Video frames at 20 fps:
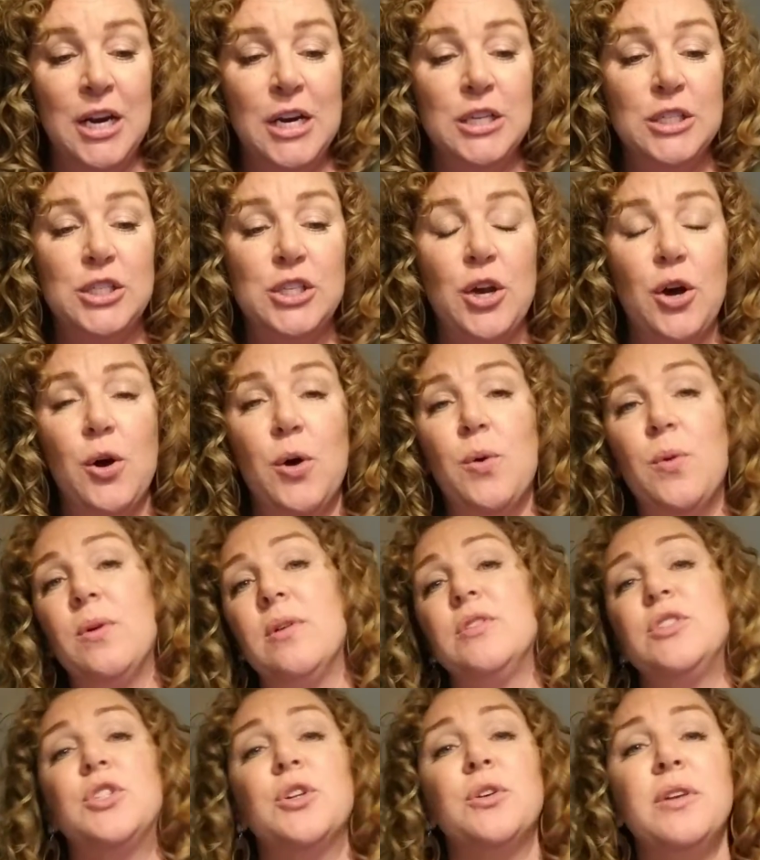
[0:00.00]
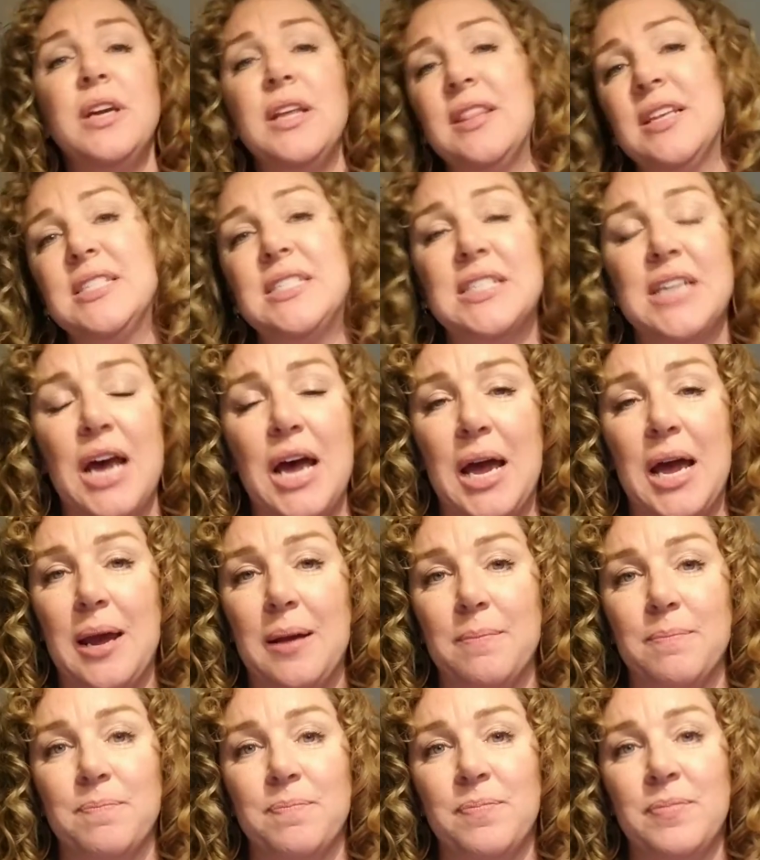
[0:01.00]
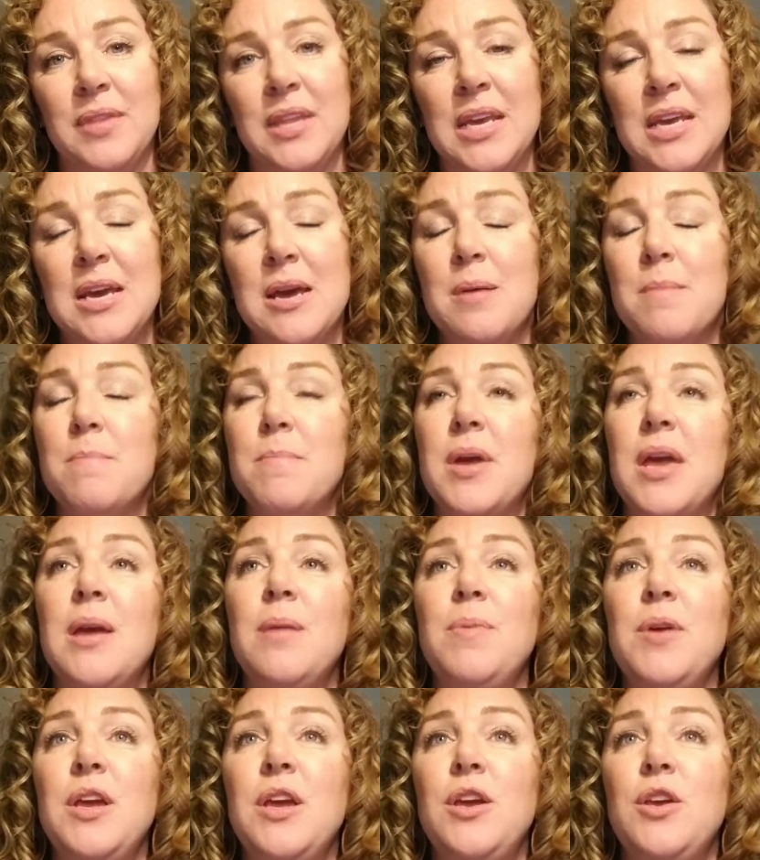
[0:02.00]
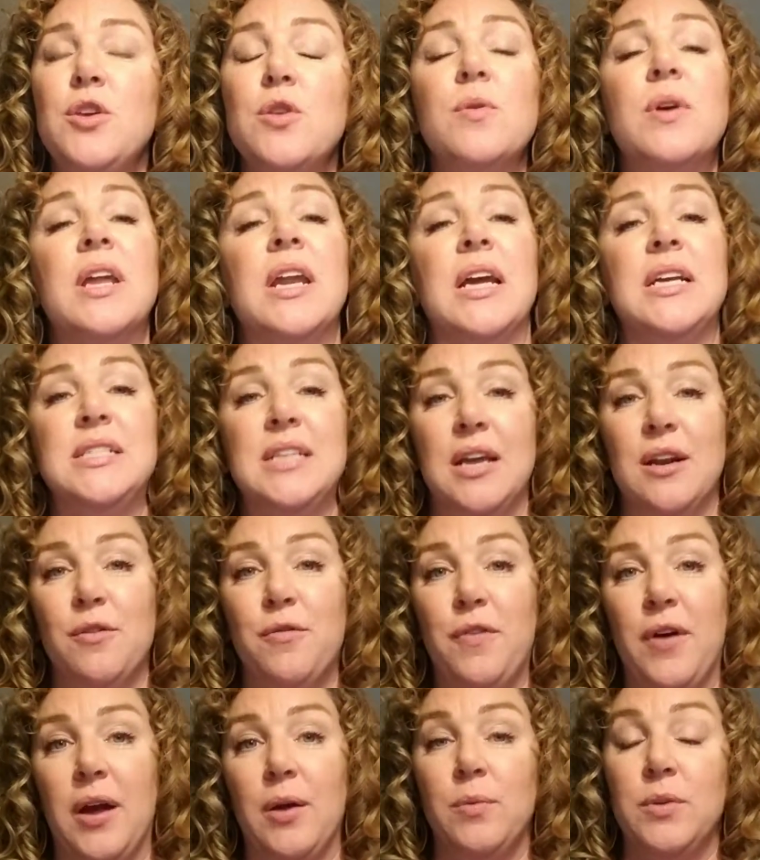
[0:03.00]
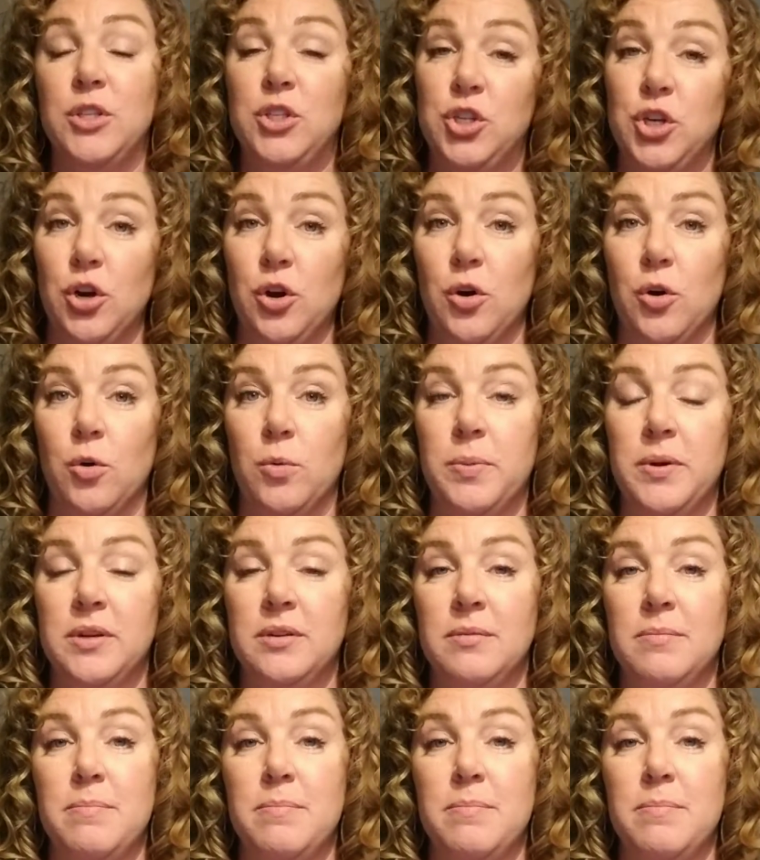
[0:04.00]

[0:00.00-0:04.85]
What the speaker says: So during this time, maybe you can identify with Job.